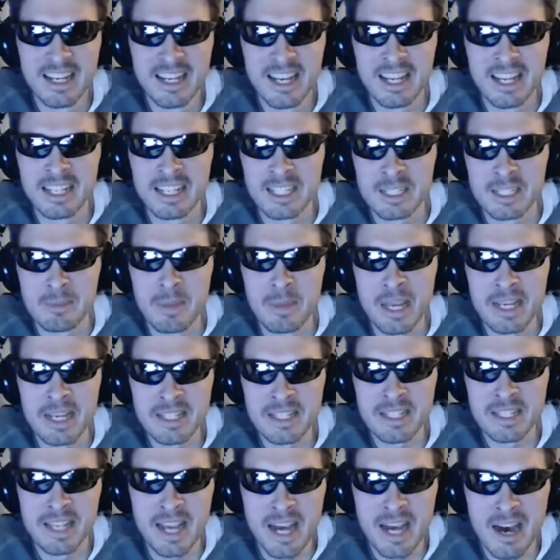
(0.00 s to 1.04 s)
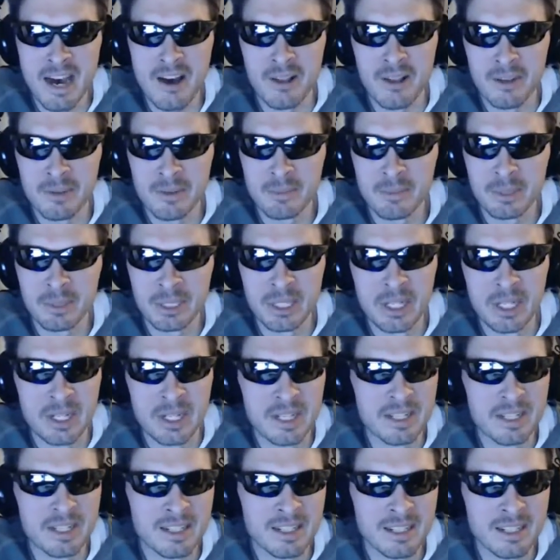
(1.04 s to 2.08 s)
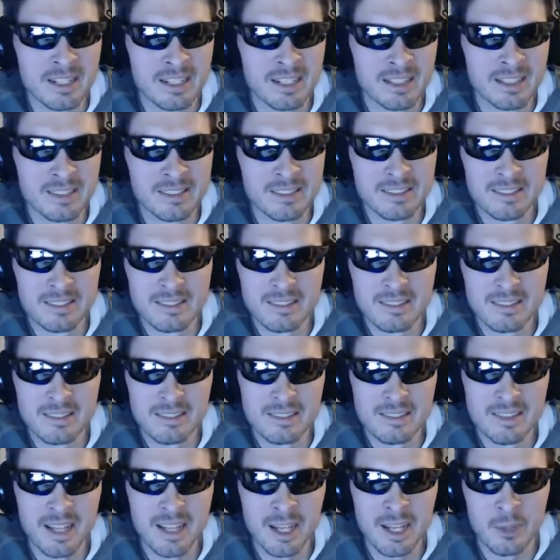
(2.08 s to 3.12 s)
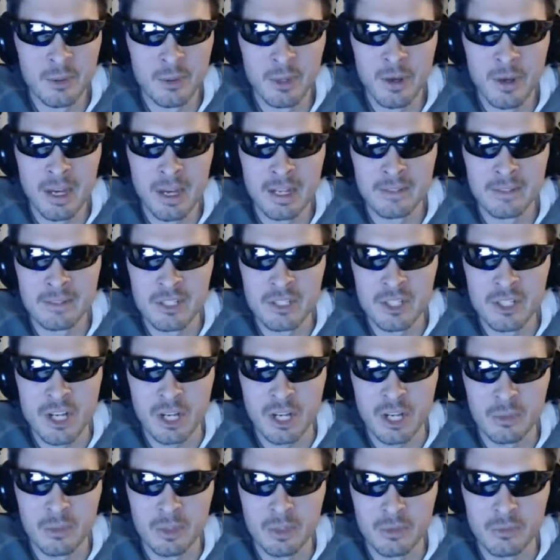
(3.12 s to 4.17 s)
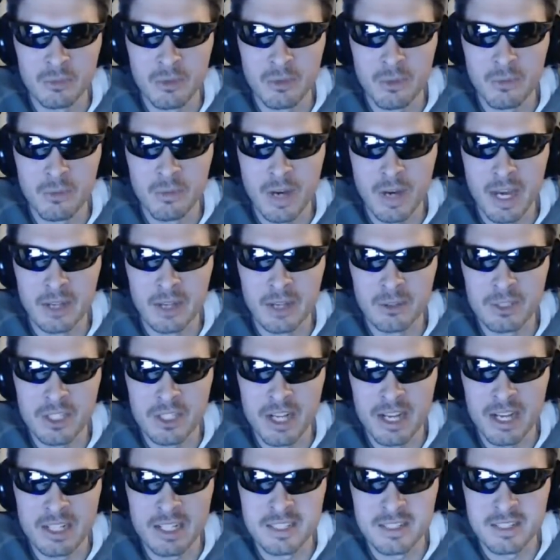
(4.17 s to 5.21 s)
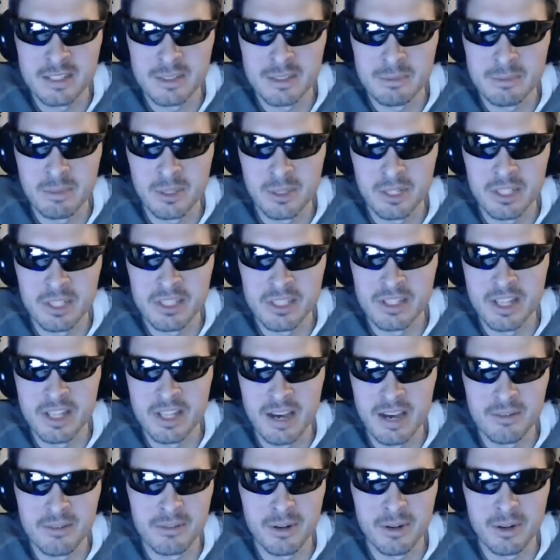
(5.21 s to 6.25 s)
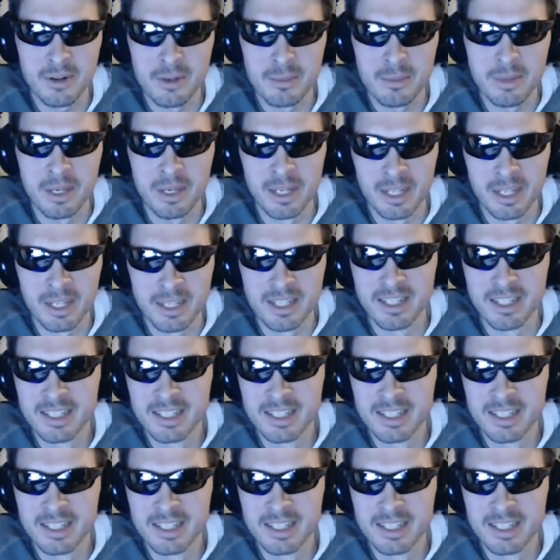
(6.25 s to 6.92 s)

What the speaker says: it expands out, but I don't know. I'd have to check what the full file size is, but it's not very big.